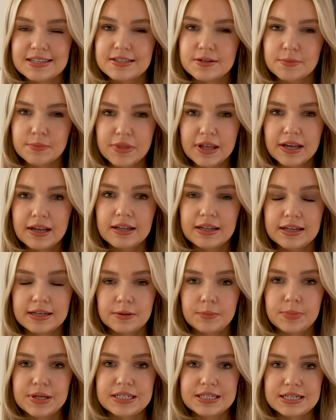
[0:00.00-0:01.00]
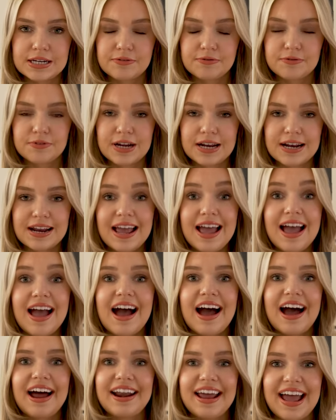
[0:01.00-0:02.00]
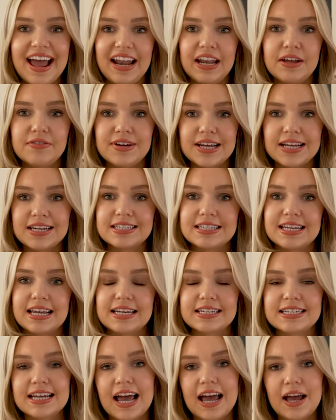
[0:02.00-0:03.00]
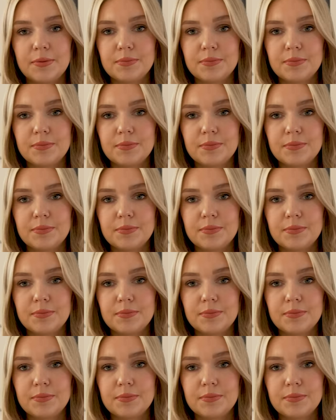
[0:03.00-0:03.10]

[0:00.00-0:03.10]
something a little bit different and elevated.